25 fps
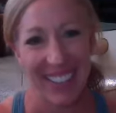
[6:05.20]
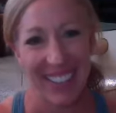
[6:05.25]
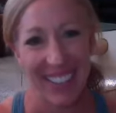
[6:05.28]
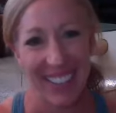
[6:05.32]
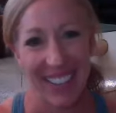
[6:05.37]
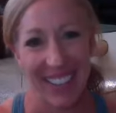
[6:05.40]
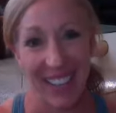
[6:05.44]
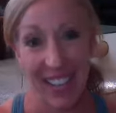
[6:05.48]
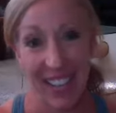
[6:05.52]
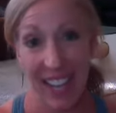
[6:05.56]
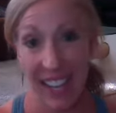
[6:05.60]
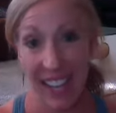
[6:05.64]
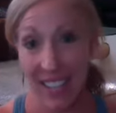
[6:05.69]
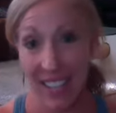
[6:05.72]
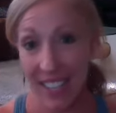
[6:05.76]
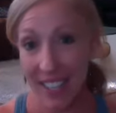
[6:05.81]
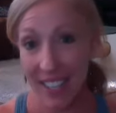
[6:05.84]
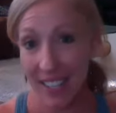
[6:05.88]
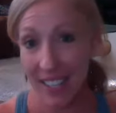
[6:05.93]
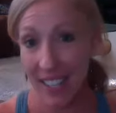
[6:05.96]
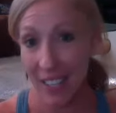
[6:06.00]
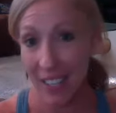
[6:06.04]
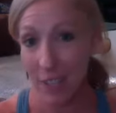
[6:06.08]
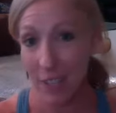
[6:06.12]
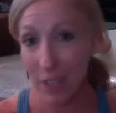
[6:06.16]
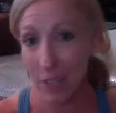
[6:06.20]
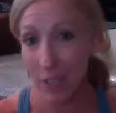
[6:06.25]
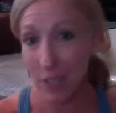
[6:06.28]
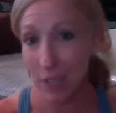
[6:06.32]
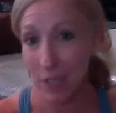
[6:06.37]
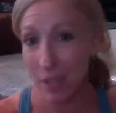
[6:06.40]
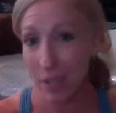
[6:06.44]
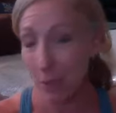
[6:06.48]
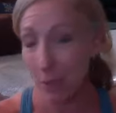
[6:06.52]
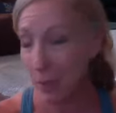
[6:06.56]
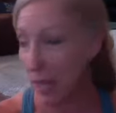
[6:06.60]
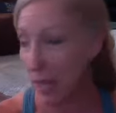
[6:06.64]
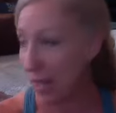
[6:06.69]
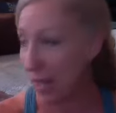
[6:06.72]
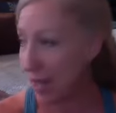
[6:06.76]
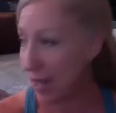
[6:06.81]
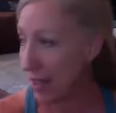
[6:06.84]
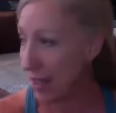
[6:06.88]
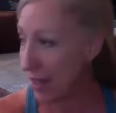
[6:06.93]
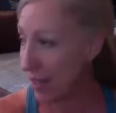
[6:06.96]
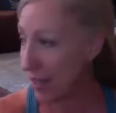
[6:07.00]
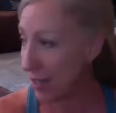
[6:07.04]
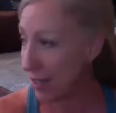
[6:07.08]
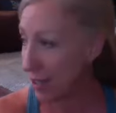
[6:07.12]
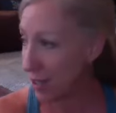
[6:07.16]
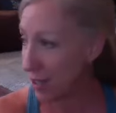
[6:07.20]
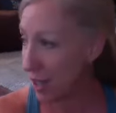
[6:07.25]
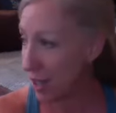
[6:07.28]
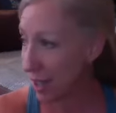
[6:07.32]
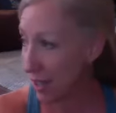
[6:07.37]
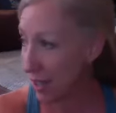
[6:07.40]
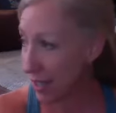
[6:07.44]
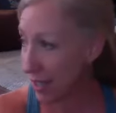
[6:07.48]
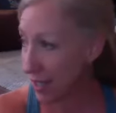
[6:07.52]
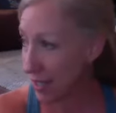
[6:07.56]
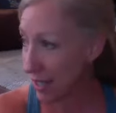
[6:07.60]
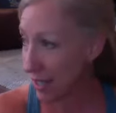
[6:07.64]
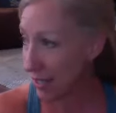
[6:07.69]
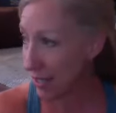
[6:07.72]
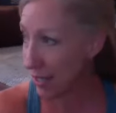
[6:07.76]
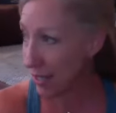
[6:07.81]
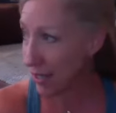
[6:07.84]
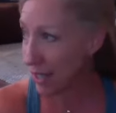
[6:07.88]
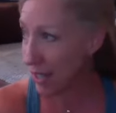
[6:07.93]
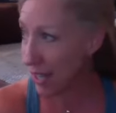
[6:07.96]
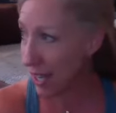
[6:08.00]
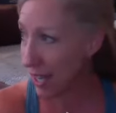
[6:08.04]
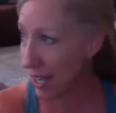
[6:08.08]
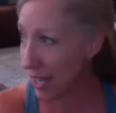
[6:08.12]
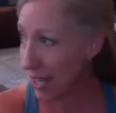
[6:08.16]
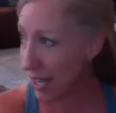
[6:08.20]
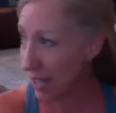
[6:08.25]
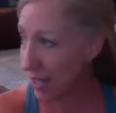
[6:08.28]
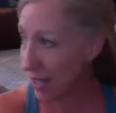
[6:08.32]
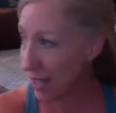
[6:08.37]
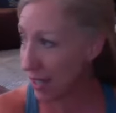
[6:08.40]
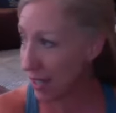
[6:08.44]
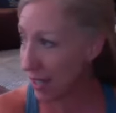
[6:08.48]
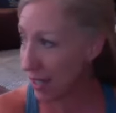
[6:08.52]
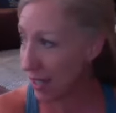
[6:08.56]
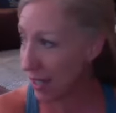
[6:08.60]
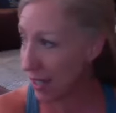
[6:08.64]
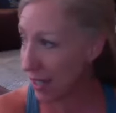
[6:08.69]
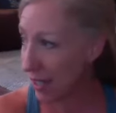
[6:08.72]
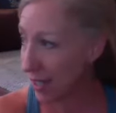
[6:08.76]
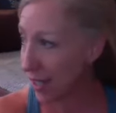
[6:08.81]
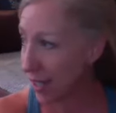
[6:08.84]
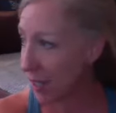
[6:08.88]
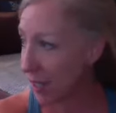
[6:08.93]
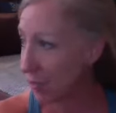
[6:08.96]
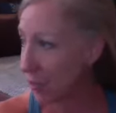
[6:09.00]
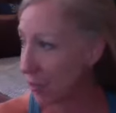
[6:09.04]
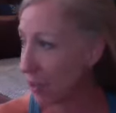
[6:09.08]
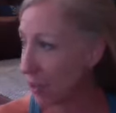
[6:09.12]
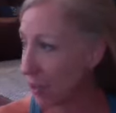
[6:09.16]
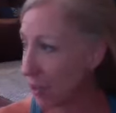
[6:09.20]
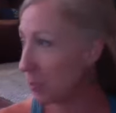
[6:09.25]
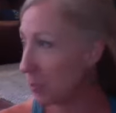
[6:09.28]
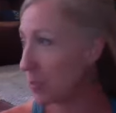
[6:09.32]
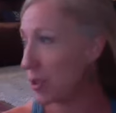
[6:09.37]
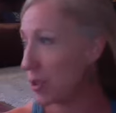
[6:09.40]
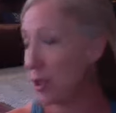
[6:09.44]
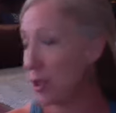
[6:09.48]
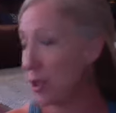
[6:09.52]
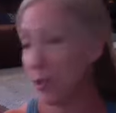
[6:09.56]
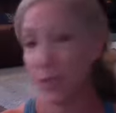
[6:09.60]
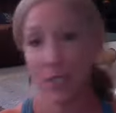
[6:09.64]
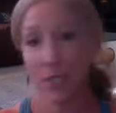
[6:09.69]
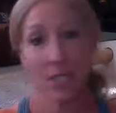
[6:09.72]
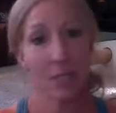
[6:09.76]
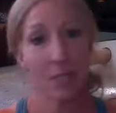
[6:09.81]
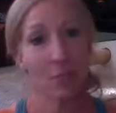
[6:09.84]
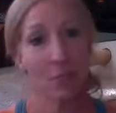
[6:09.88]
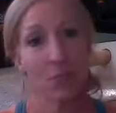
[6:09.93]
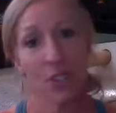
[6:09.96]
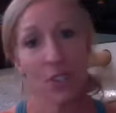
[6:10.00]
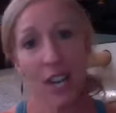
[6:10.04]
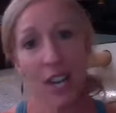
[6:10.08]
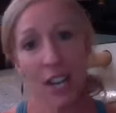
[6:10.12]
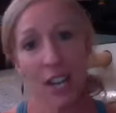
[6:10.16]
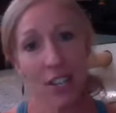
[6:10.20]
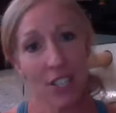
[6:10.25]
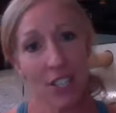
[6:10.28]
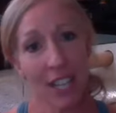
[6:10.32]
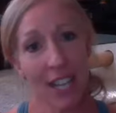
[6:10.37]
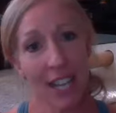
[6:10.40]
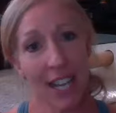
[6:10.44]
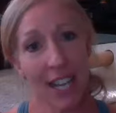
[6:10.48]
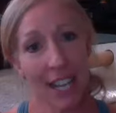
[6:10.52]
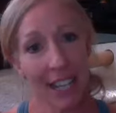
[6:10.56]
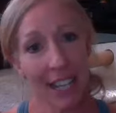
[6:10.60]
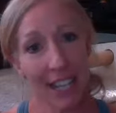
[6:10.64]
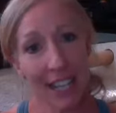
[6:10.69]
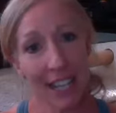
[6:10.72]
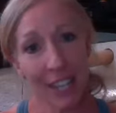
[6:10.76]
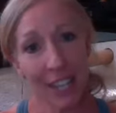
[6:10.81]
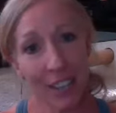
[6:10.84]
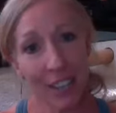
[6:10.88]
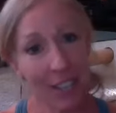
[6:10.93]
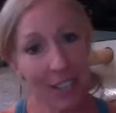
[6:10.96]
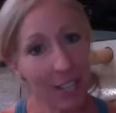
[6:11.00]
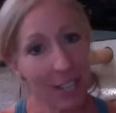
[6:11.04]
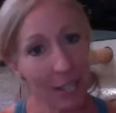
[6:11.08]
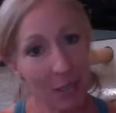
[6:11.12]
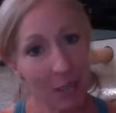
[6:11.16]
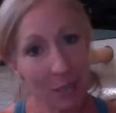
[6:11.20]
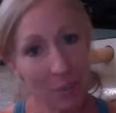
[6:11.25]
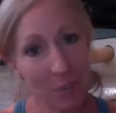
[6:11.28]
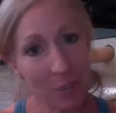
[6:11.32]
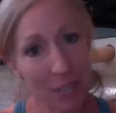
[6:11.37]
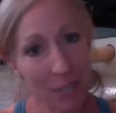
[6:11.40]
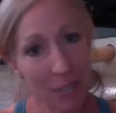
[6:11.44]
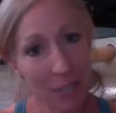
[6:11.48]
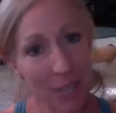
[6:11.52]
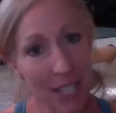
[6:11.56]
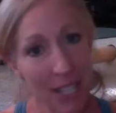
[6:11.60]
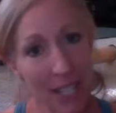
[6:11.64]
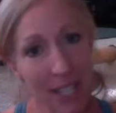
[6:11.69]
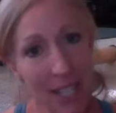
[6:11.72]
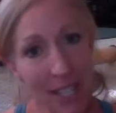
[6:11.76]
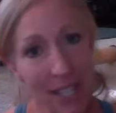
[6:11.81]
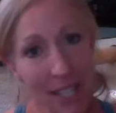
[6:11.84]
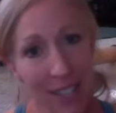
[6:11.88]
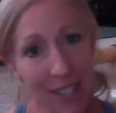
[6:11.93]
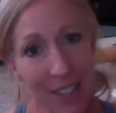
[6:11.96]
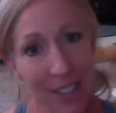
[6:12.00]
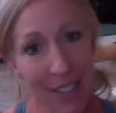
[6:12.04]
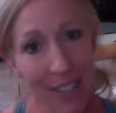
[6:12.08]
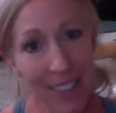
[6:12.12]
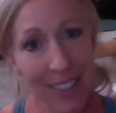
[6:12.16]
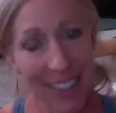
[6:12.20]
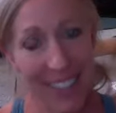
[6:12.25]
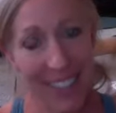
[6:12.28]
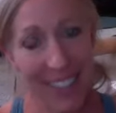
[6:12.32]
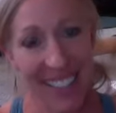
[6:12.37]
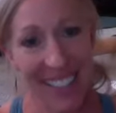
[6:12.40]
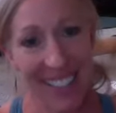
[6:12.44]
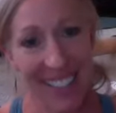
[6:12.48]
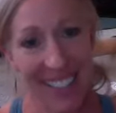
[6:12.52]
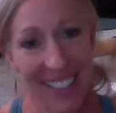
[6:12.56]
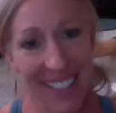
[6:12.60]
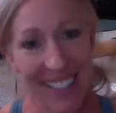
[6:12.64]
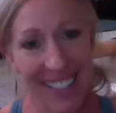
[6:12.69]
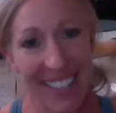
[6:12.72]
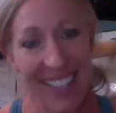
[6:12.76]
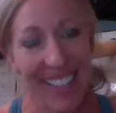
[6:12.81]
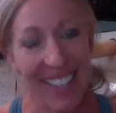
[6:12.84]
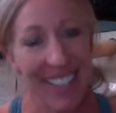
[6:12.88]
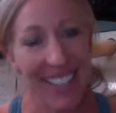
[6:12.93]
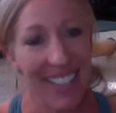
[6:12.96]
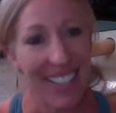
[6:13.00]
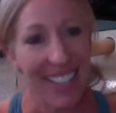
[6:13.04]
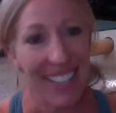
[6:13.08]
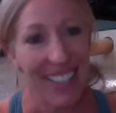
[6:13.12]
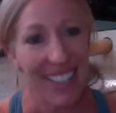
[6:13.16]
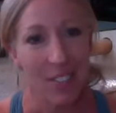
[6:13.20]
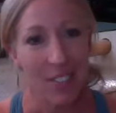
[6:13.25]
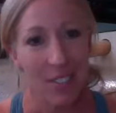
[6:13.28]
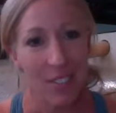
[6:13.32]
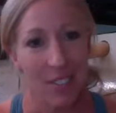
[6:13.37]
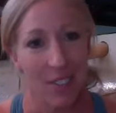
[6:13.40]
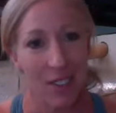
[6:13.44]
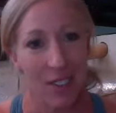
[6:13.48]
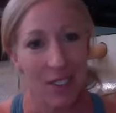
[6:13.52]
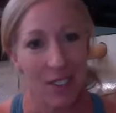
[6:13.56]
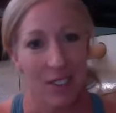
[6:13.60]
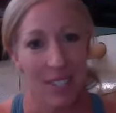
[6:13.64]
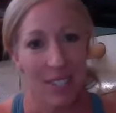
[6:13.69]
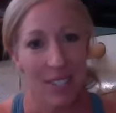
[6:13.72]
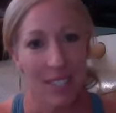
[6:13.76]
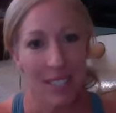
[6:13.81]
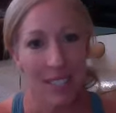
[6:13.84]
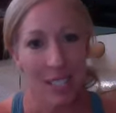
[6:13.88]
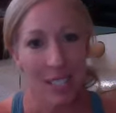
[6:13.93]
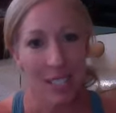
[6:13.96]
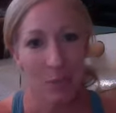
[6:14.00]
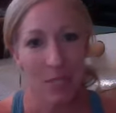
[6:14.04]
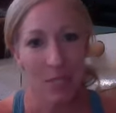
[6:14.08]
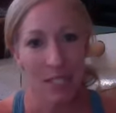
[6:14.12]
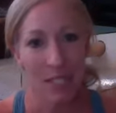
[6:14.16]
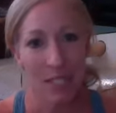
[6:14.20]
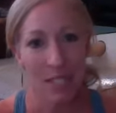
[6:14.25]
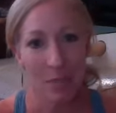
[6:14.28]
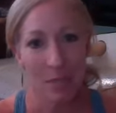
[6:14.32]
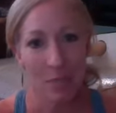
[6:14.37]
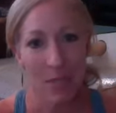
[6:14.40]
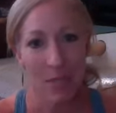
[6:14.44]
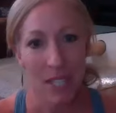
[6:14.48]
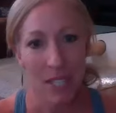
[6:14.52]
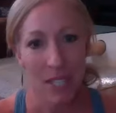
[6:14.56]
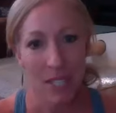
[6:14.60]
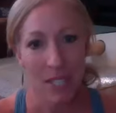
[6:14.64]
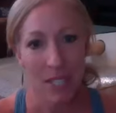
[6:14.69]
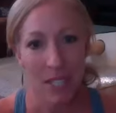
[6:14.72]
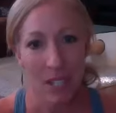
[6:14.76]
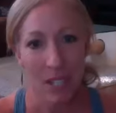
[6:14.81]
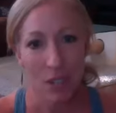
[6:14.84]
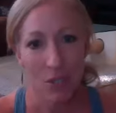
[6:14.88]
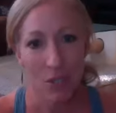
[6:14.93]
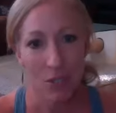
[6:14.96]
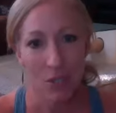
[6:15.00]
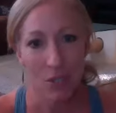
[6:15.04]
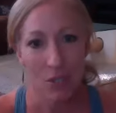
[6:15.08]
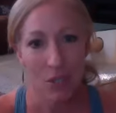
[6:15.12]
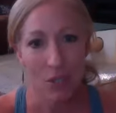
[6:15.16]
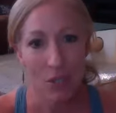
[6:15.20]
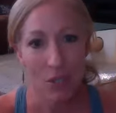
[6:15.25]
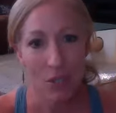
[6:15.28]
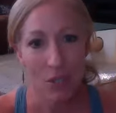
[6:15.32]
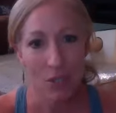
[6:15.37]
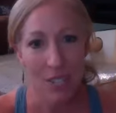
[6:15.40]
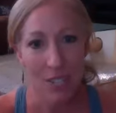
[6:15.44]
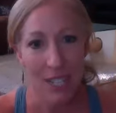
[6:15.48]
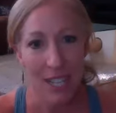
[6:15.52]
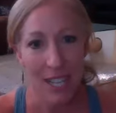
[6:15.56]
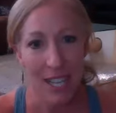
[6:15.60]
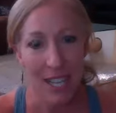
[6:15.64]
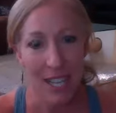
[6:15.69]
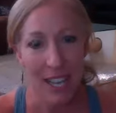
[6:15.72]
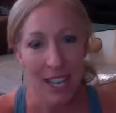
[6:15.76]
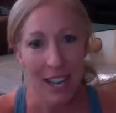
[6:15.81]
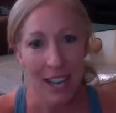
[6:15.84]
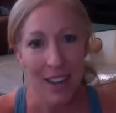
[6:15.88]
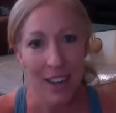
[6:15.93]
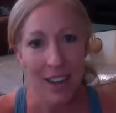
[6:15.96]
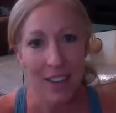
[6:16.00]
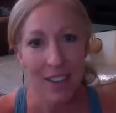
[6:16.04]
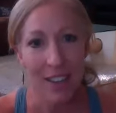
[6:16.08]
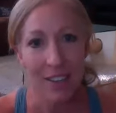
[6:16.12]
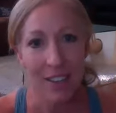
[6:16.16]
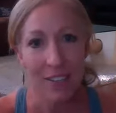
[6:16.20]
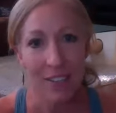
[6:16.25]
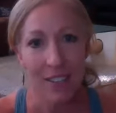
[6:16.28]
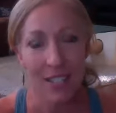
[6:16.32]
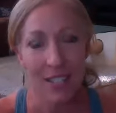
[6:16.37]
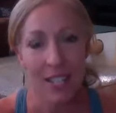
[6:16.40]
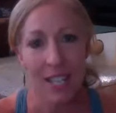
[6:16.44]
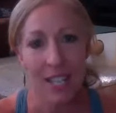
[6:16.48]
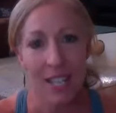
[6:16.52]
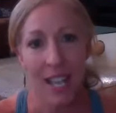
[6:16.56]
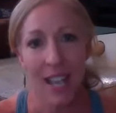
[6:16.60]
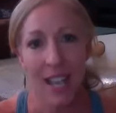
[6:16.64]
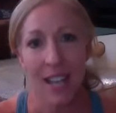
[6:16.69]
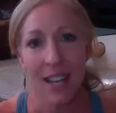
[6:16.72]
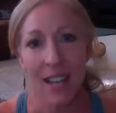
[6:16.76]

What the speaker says: I need to let go of that my dog is outside and he flipped over some trash can. I hear him, I hear things, and there's always going to be something to go do or take care of, and yet